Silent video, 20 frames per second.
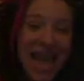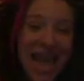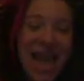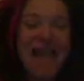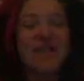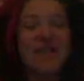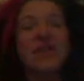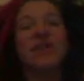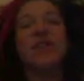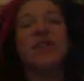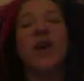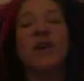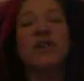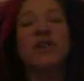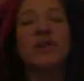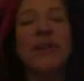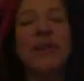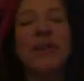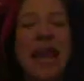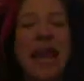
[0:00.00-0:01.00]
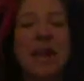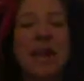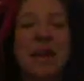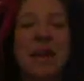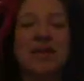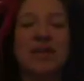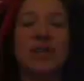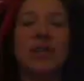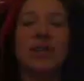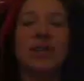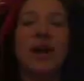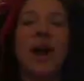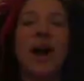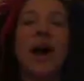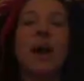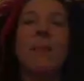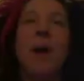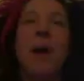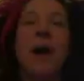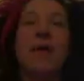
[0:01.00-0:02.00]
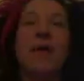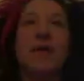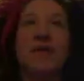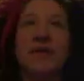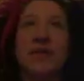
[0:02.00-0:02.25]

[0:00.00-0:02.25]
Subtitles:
And there's also an animation on the